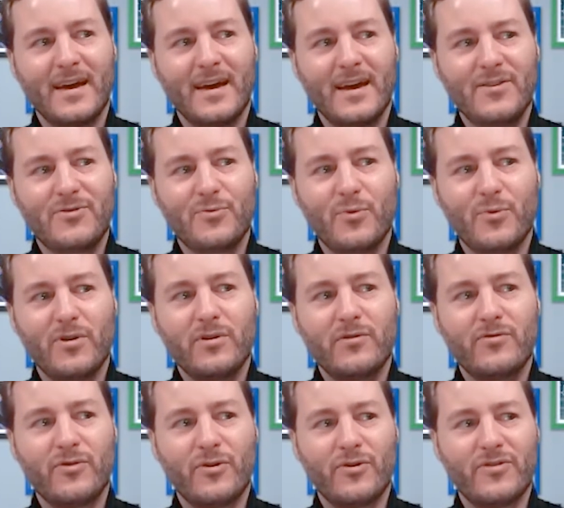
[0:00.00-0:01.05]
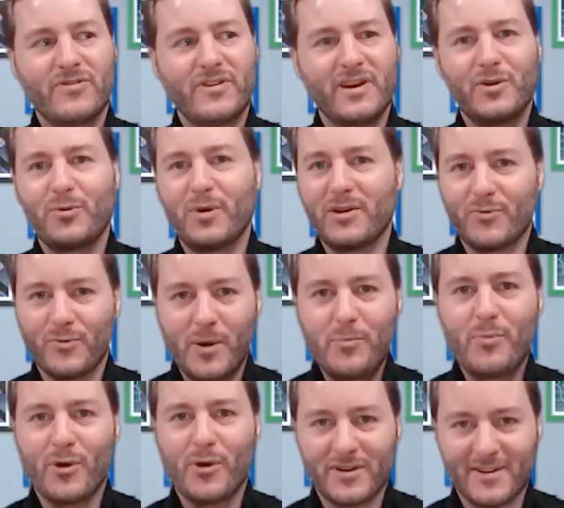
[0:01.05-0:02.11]
is one of the secret
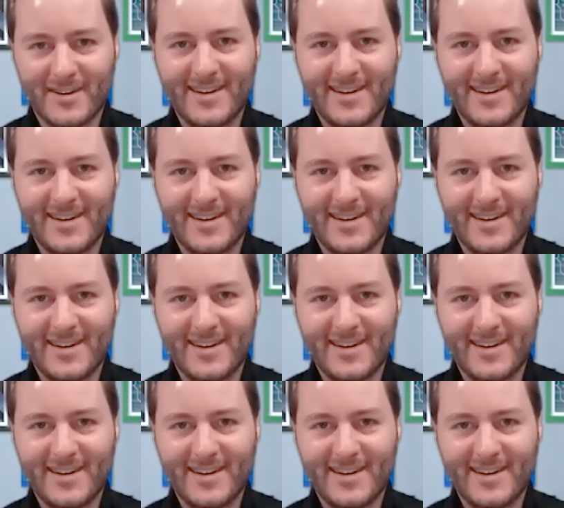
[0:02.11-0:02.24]
weapons,